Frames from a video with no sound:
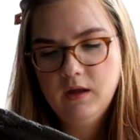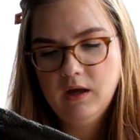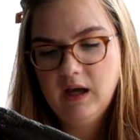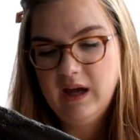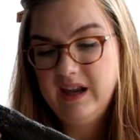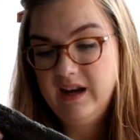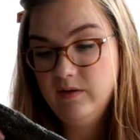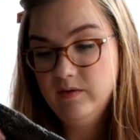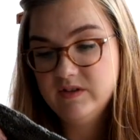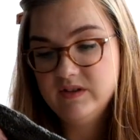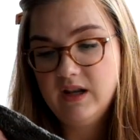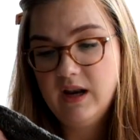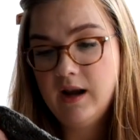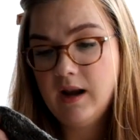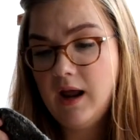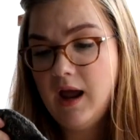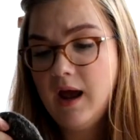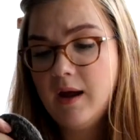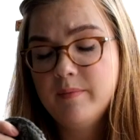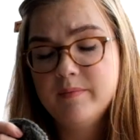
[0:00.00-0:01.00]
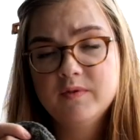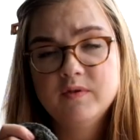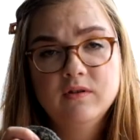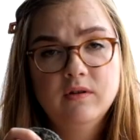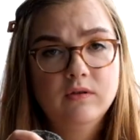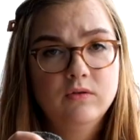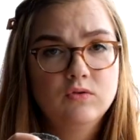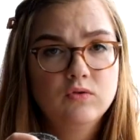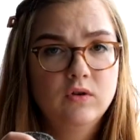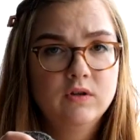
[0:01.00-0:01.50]
and it was an
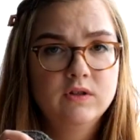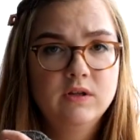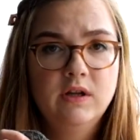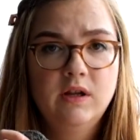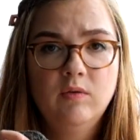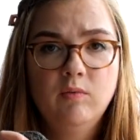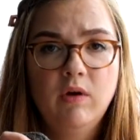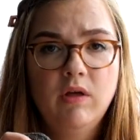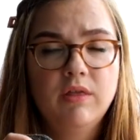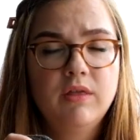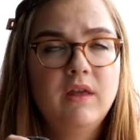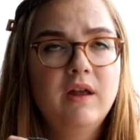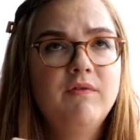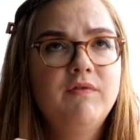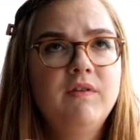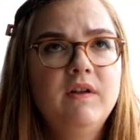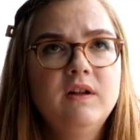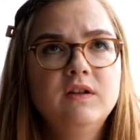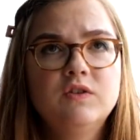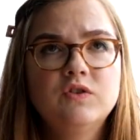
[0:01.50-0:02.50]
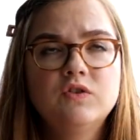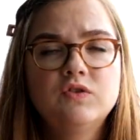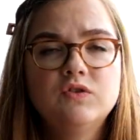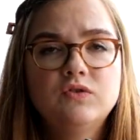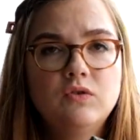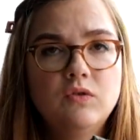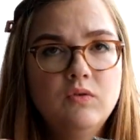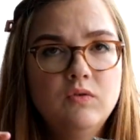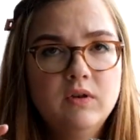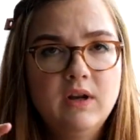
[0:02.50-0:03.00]
absolute joy to knit with. It feels
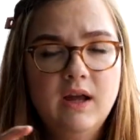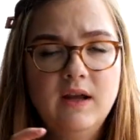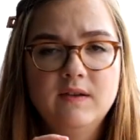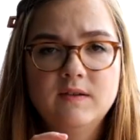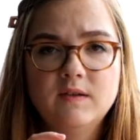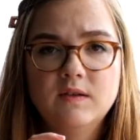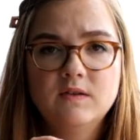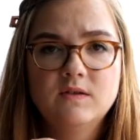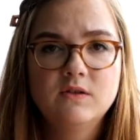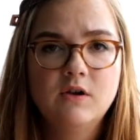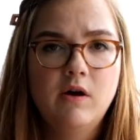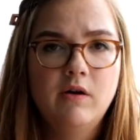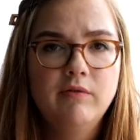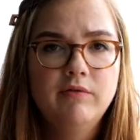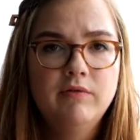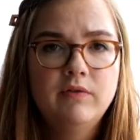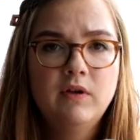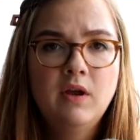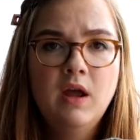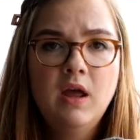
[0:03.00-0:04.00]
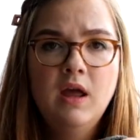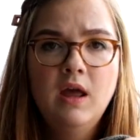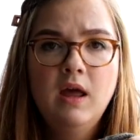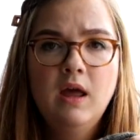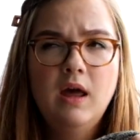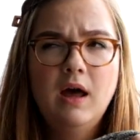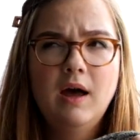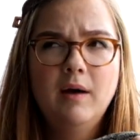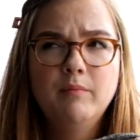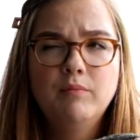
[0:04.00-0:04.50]
so nice and soft.
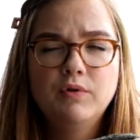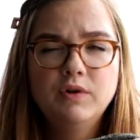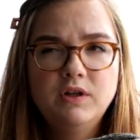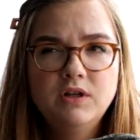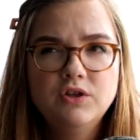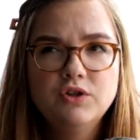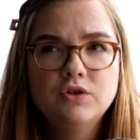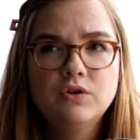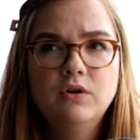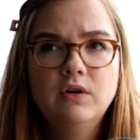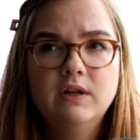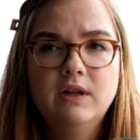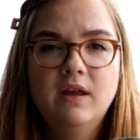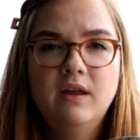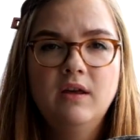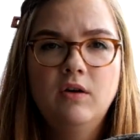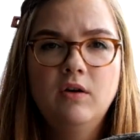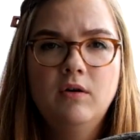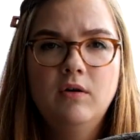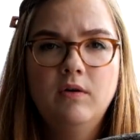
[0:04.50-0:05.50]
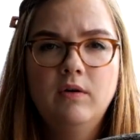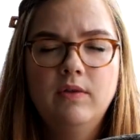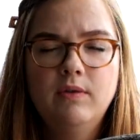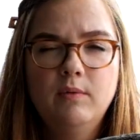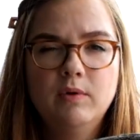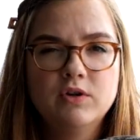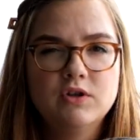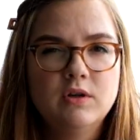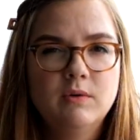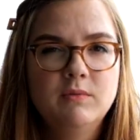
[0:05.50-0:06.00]
I'm pretty sure it can go in the
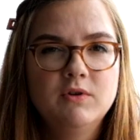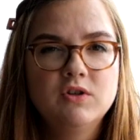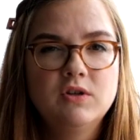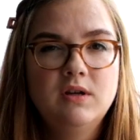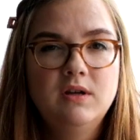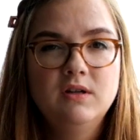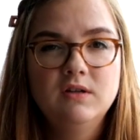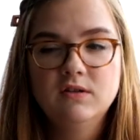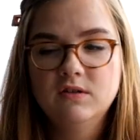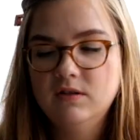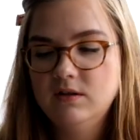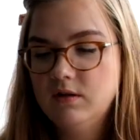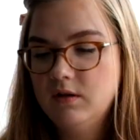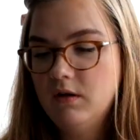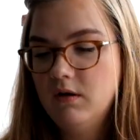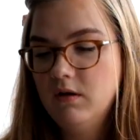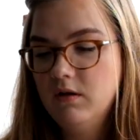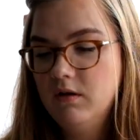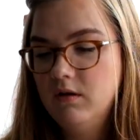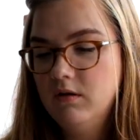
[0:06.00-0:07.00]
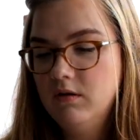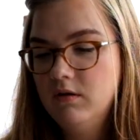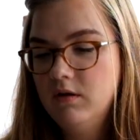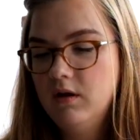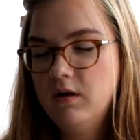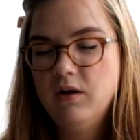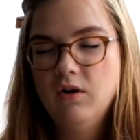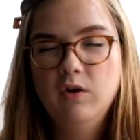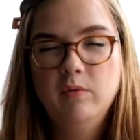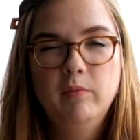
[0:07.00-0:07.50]
washing machine just on
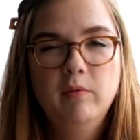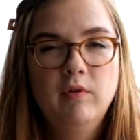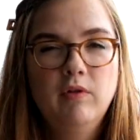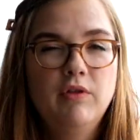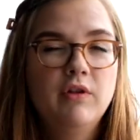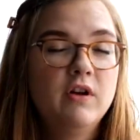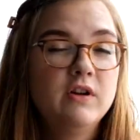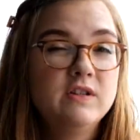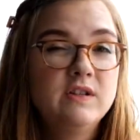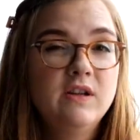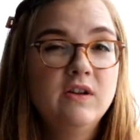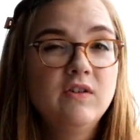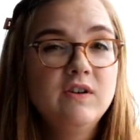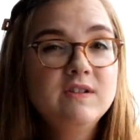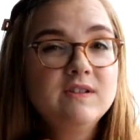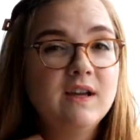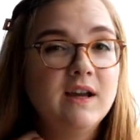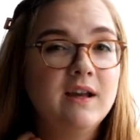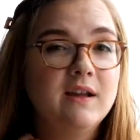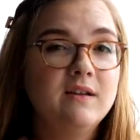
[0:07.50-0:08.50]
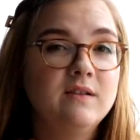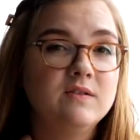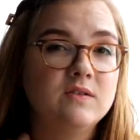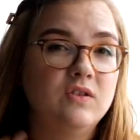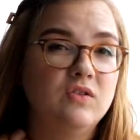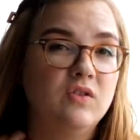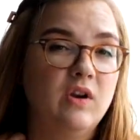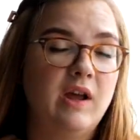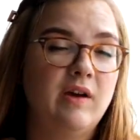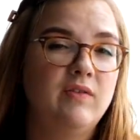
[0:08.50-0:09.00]
a normal 30 degree cycle so you
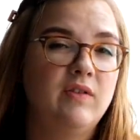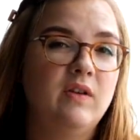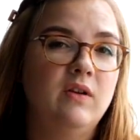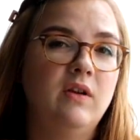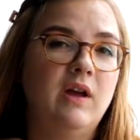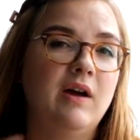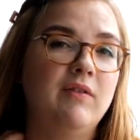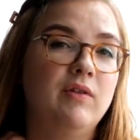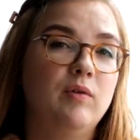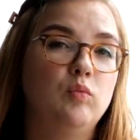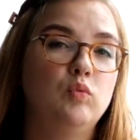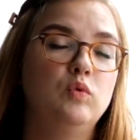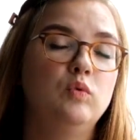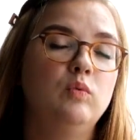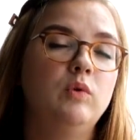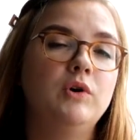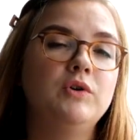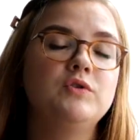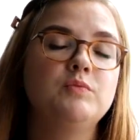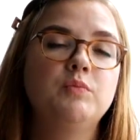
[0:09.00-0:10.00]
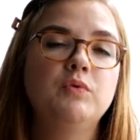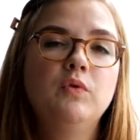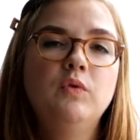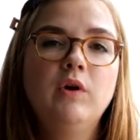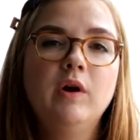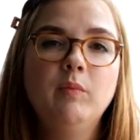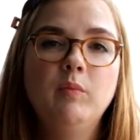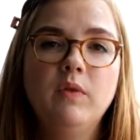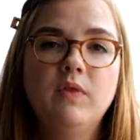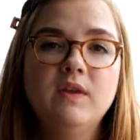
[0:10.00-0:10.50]
don't have to have a wool wash
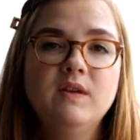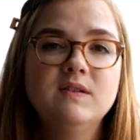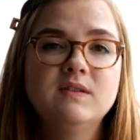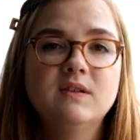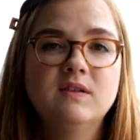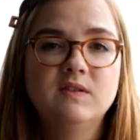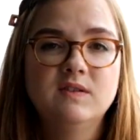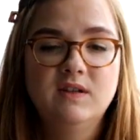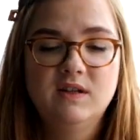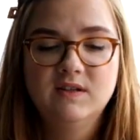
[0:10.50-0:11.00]
program with this because it